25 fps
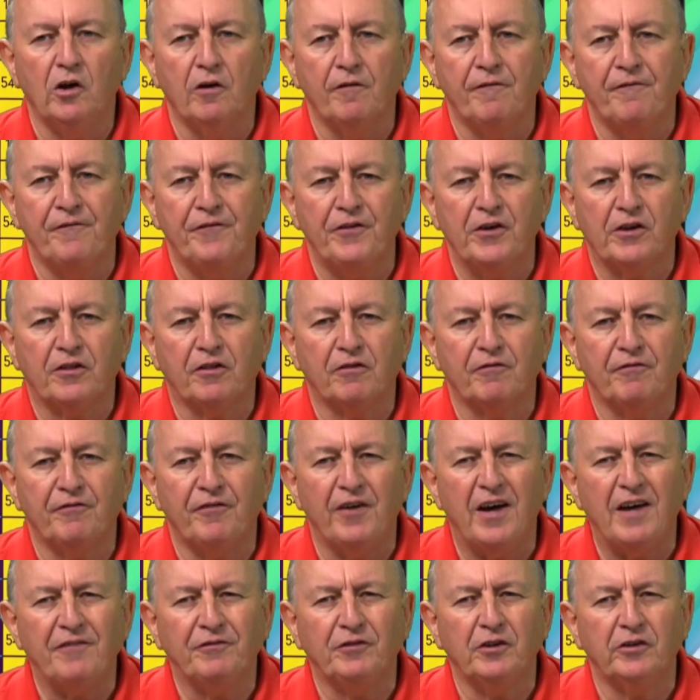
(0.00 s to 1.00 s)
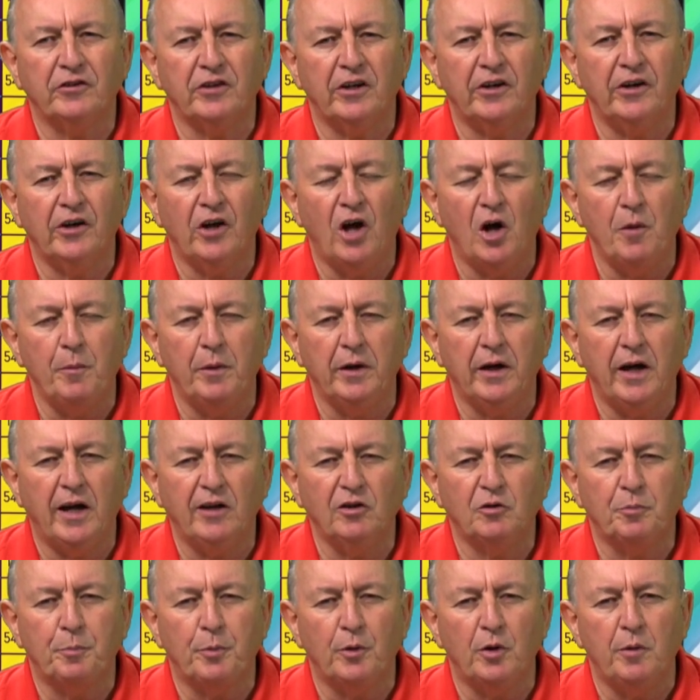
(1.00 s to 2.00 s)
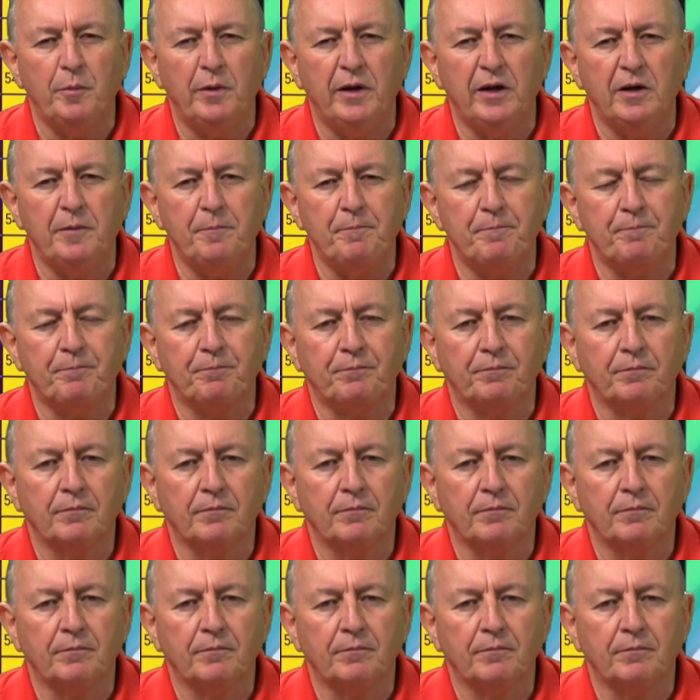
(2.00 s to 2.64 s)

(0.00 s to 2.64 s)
are 5th, 5-10 at home against Birmingham.